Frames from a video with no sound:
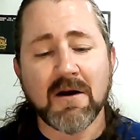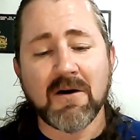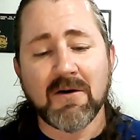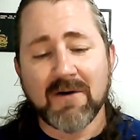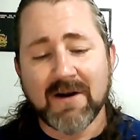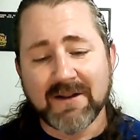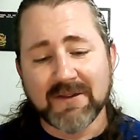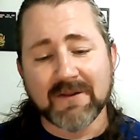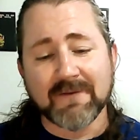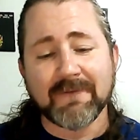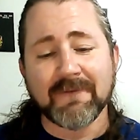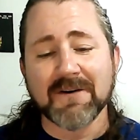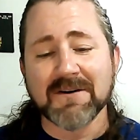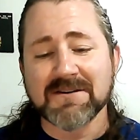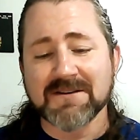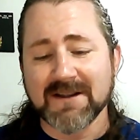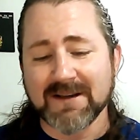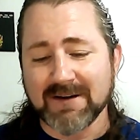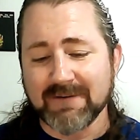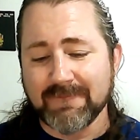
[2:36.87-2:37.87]
Alright, the
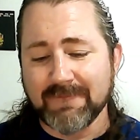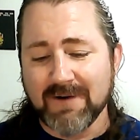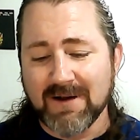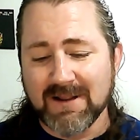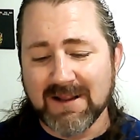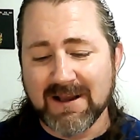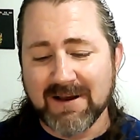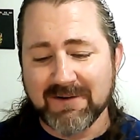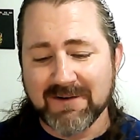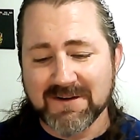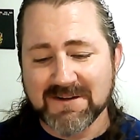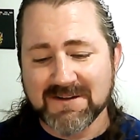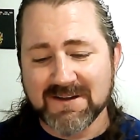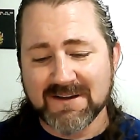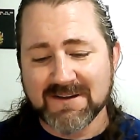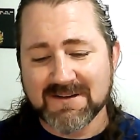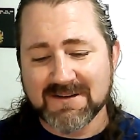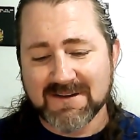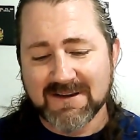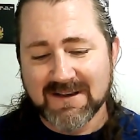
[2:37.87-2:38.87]
first thing to fall out is
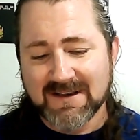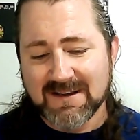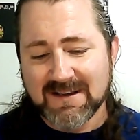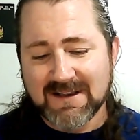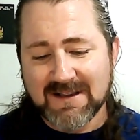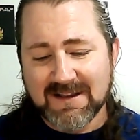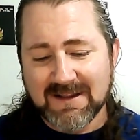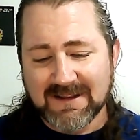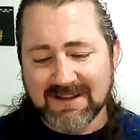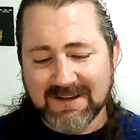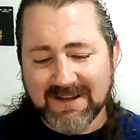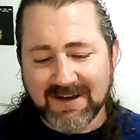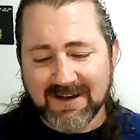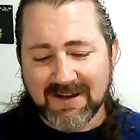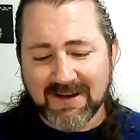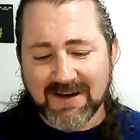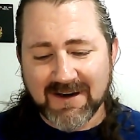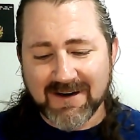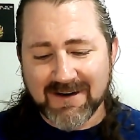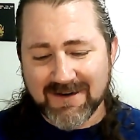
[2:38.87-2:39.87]
this
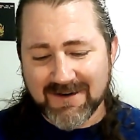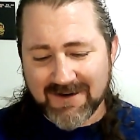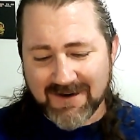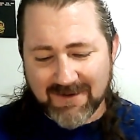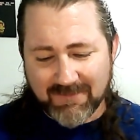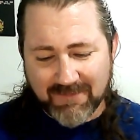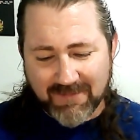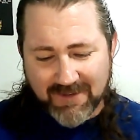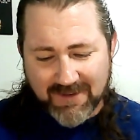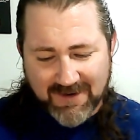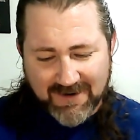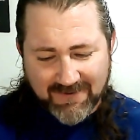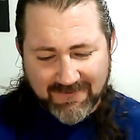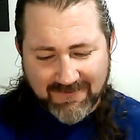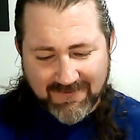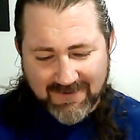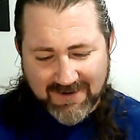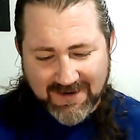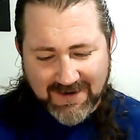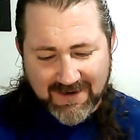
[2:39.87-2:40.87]
little nub thing
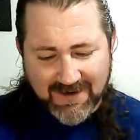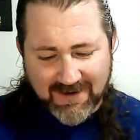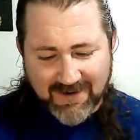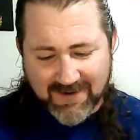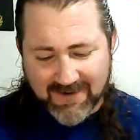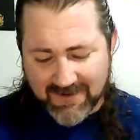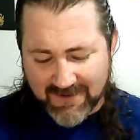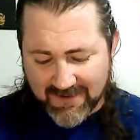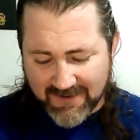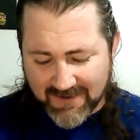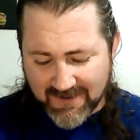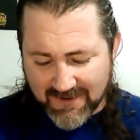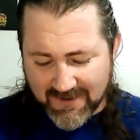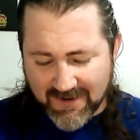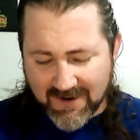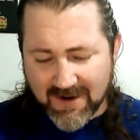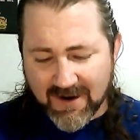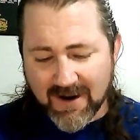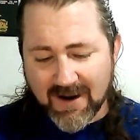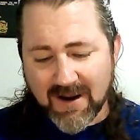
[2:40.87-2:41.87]
right here.
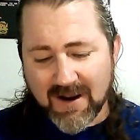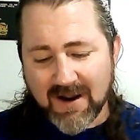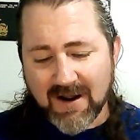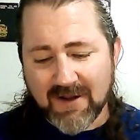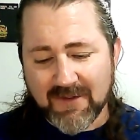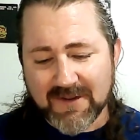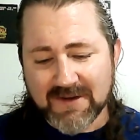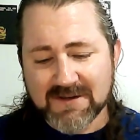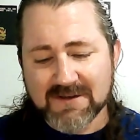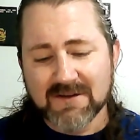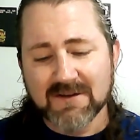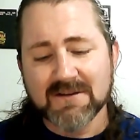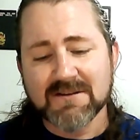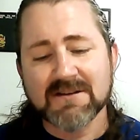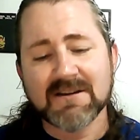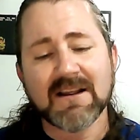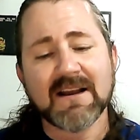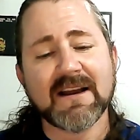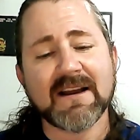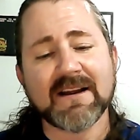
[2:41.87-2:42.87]
This looks
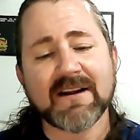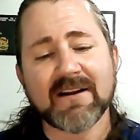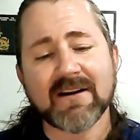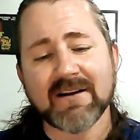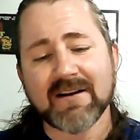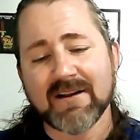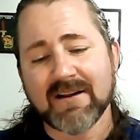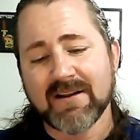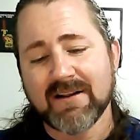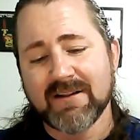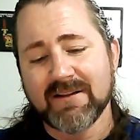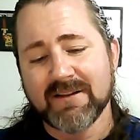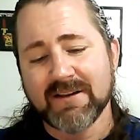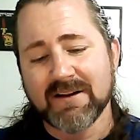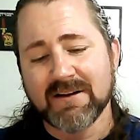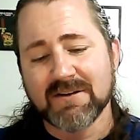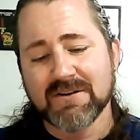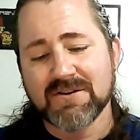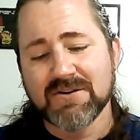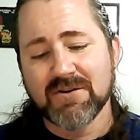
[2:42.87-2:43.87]
like a
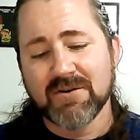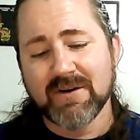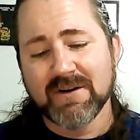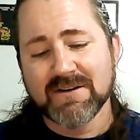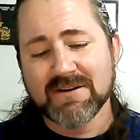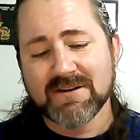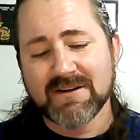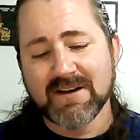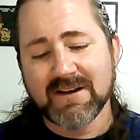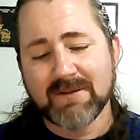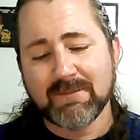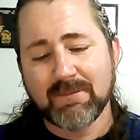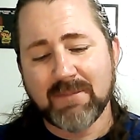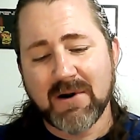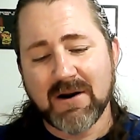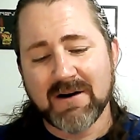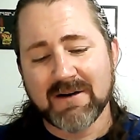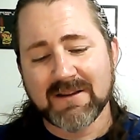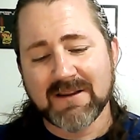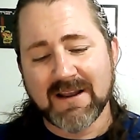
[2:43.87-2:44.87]
little joystick
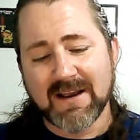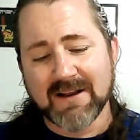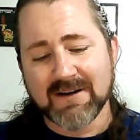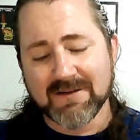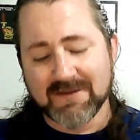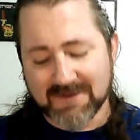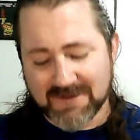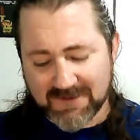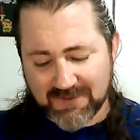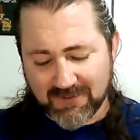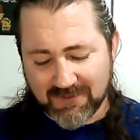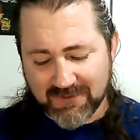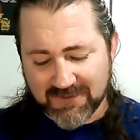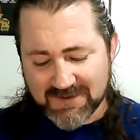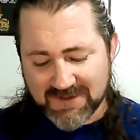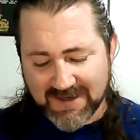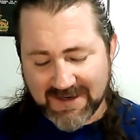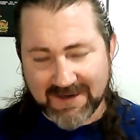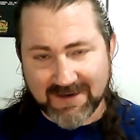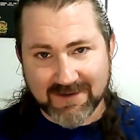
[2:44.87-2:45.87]
part that screws
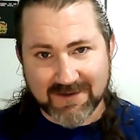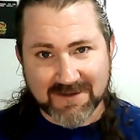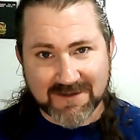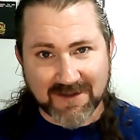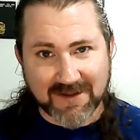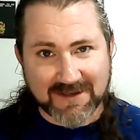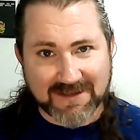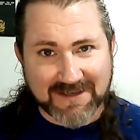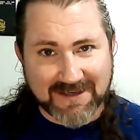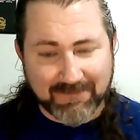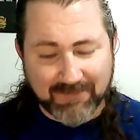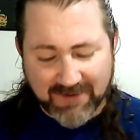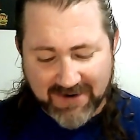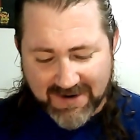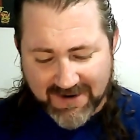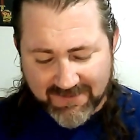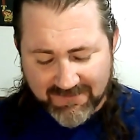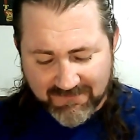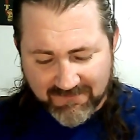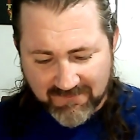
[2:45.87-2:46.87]
into the
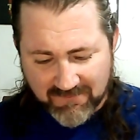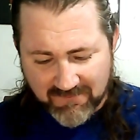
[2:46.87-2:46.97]
D-pad.